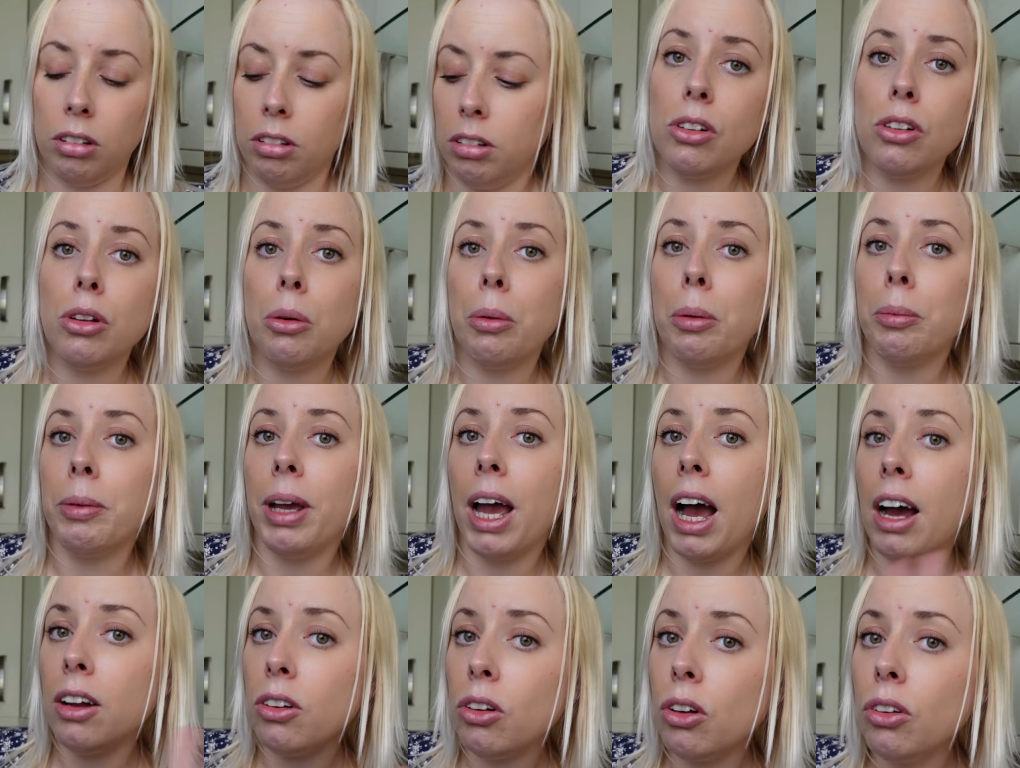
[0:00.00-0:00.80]
So when we
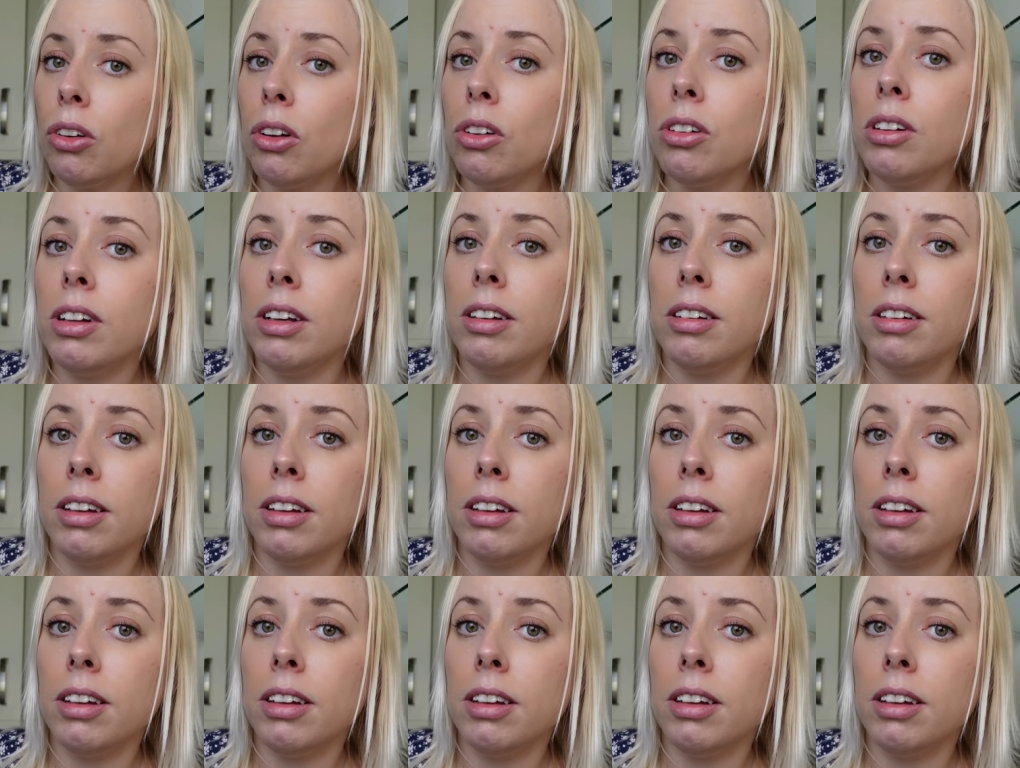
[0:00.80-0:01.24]
add all those things